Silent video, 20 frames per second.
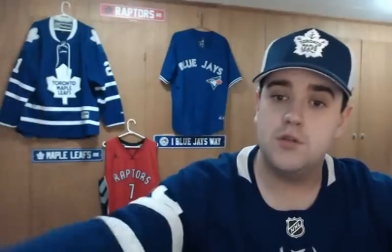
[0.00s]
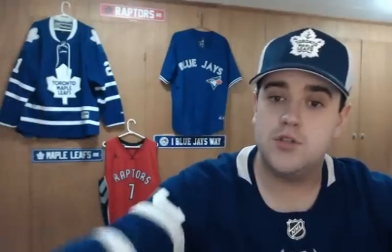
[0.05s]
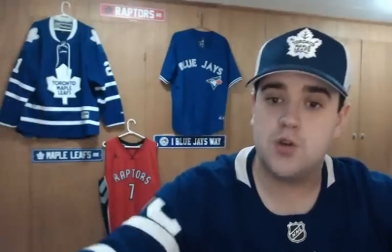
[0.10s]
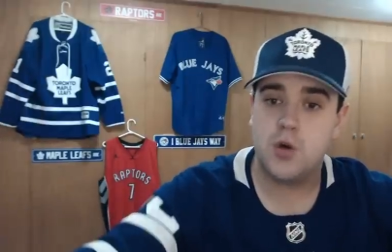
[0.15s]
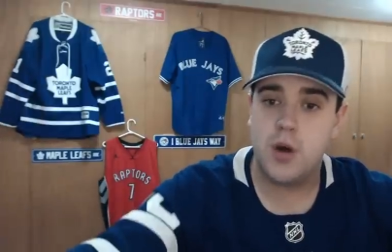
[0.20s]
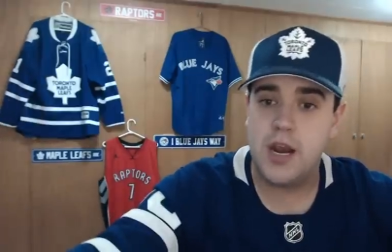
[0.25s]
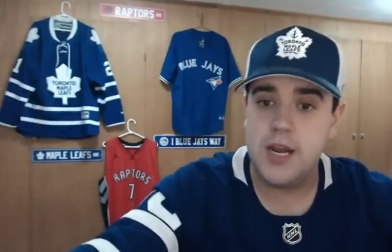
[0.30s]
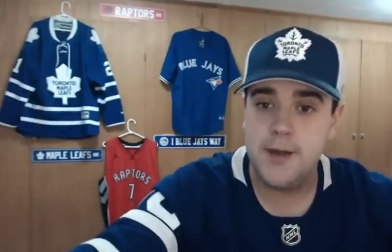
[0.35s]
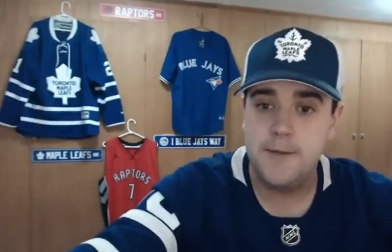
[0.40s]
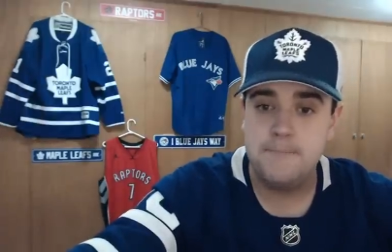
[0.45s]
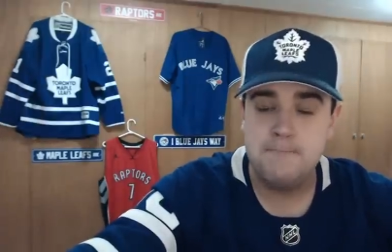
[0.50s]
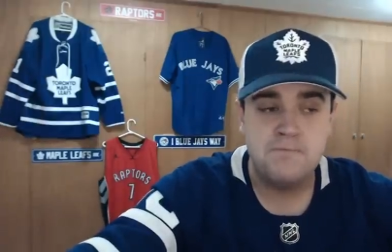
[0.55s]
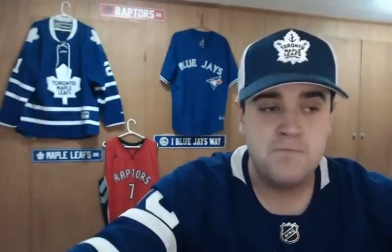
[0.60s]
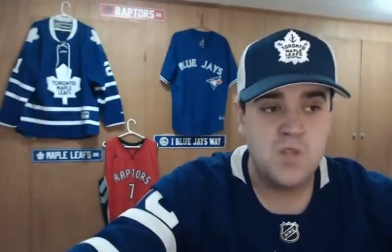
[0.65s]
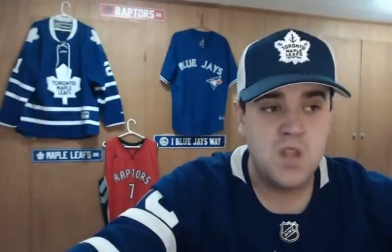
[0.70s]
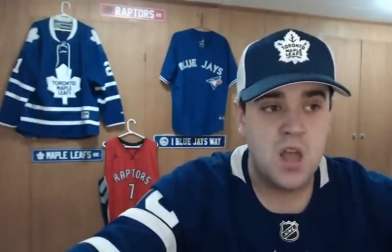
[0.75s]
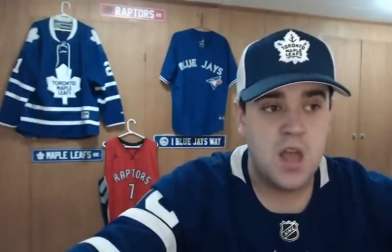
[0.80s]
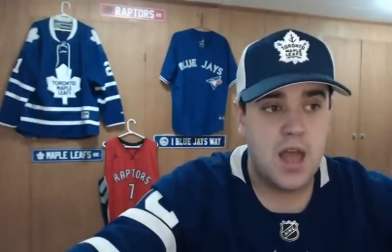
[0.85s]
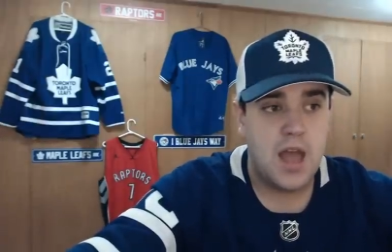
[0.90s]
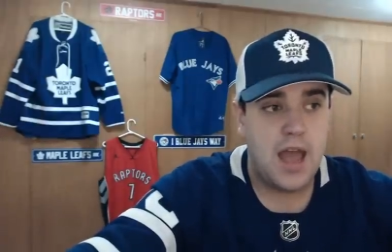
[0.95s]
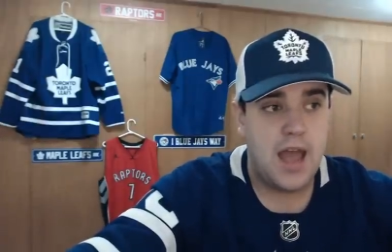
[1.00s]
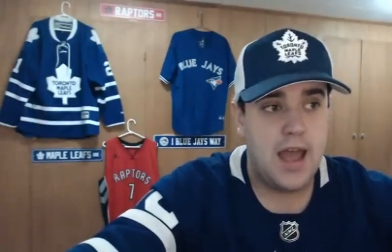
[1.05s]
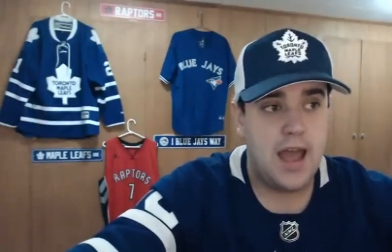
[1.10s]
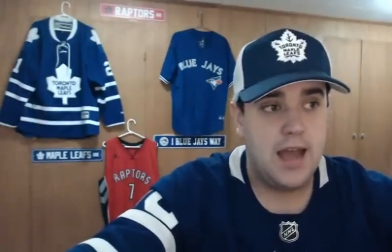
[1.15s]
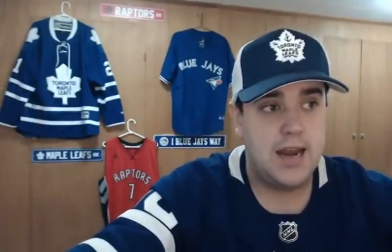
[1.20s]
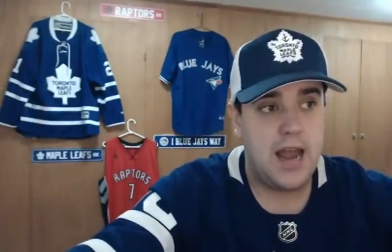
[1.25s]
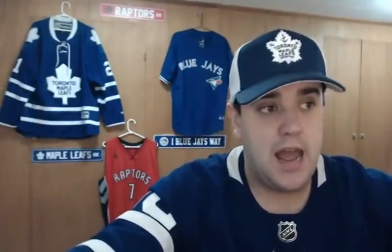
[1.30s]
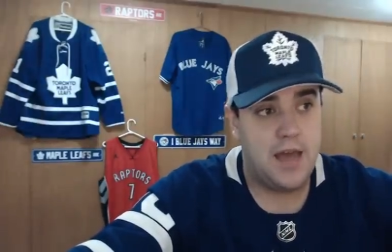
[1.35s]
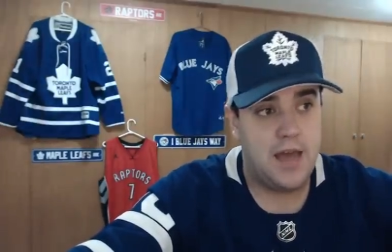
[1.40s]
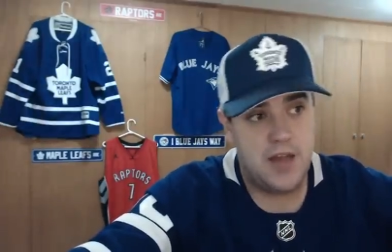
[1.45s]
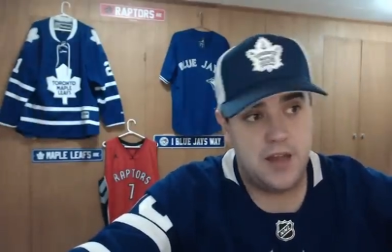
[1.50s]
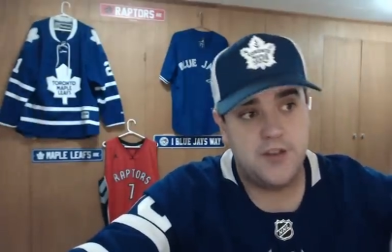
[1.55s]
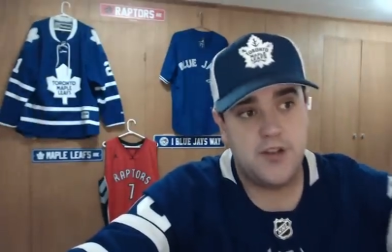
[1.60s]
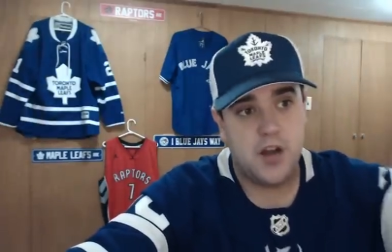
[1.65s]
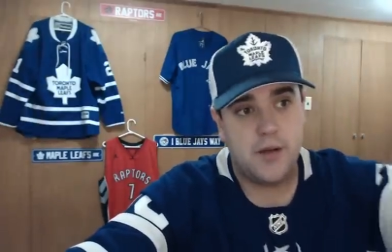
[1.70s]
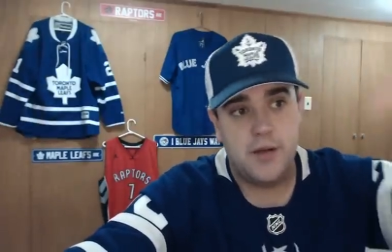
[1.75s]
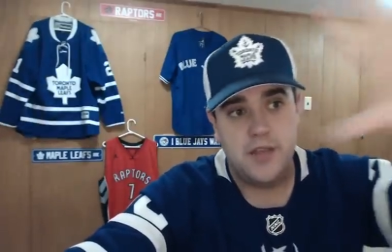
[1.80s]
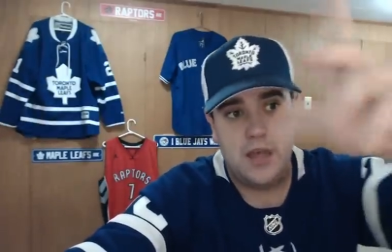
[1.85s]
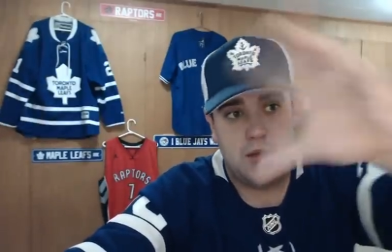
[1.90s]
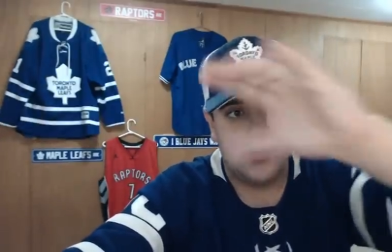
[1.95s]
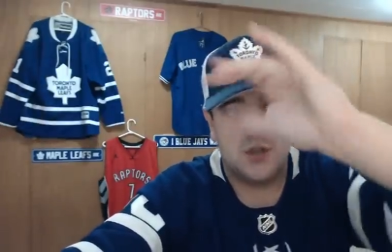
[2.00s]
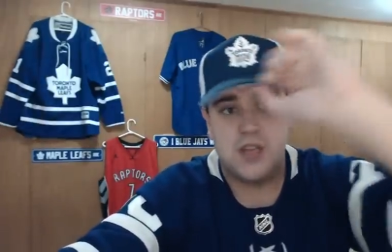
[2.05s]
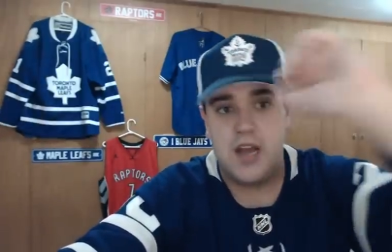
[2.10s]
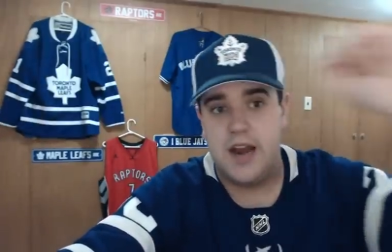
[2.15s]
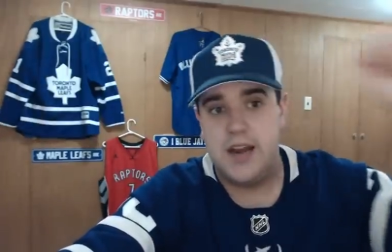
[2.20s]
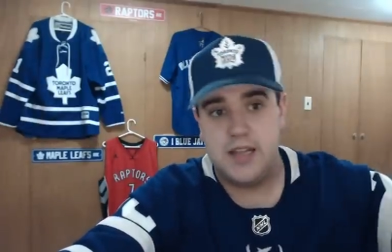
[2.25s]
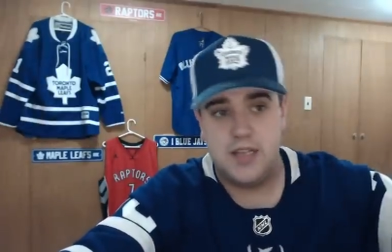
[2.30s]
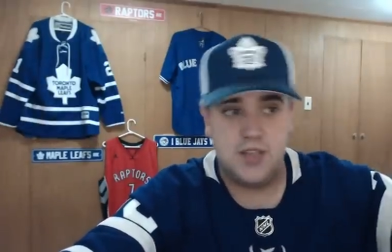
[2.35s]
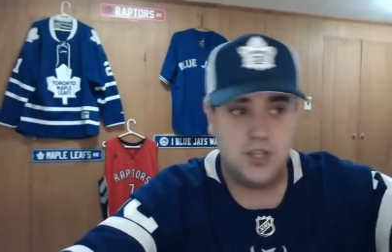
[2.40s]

trade and then talk about the other signings,